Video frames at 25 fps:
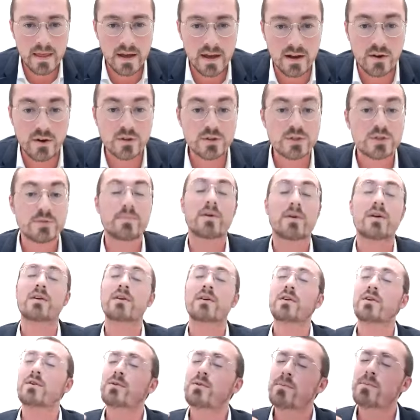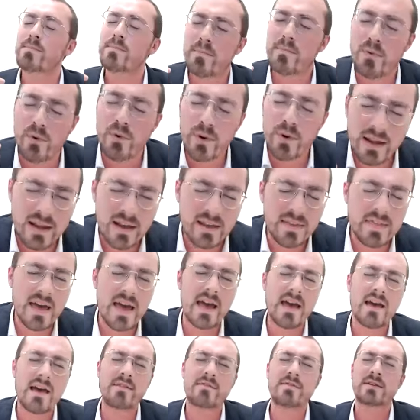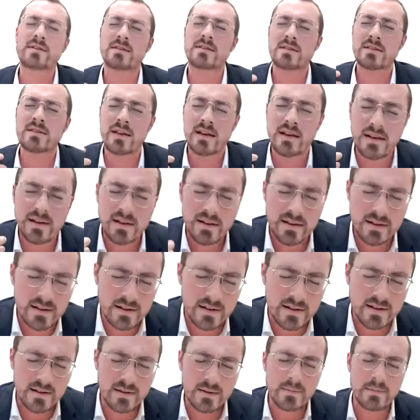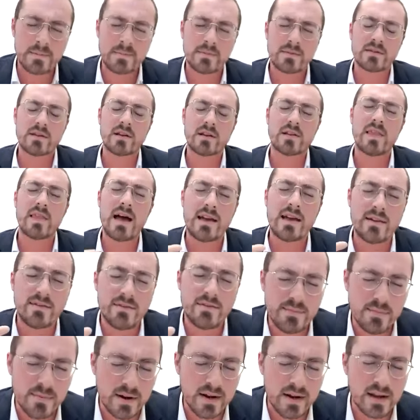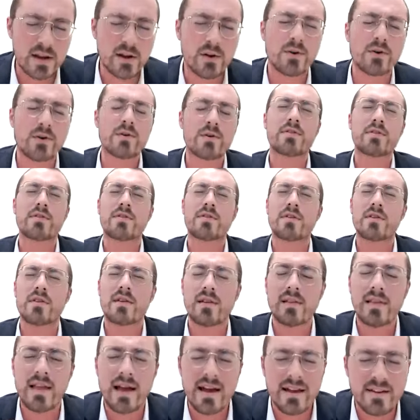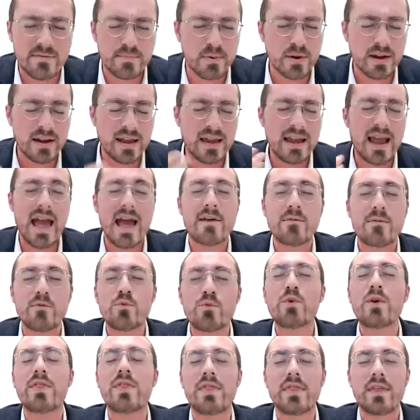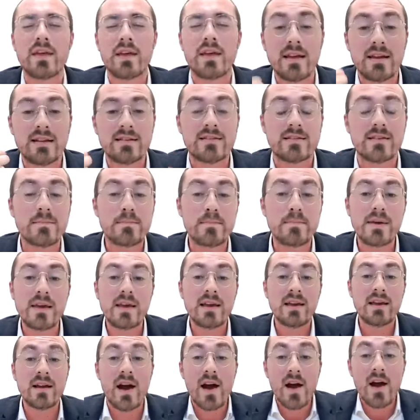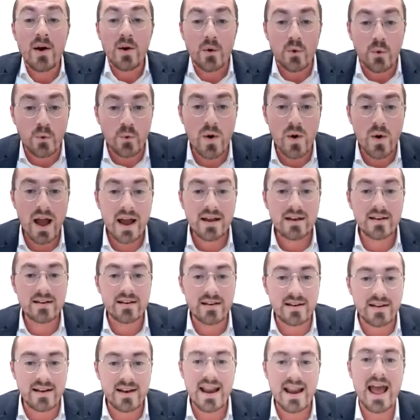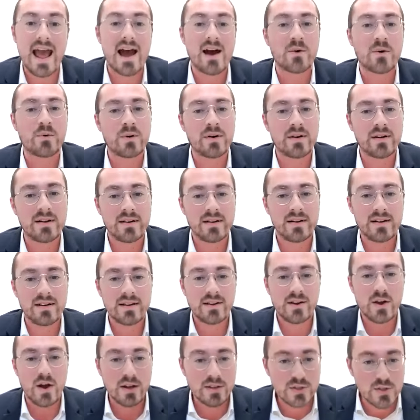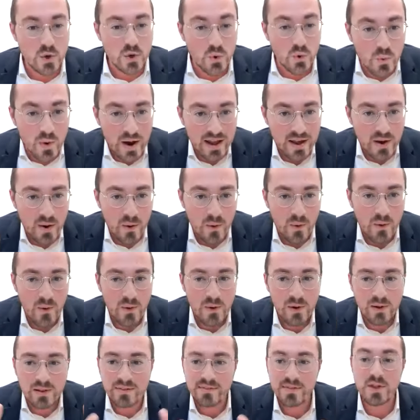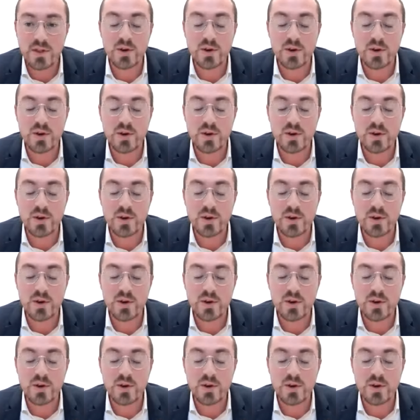HaKadosh Baruch Hu bringing the heavens to life, bringing earth to life, bringing everything into being right now, cuts away all